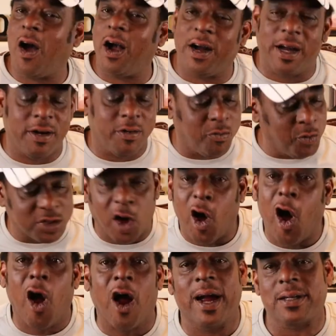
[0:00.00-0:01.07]
uh, uh, with
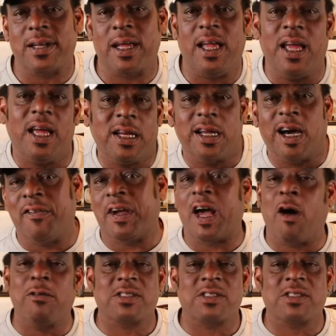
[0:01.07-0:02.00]
the R at the end of it.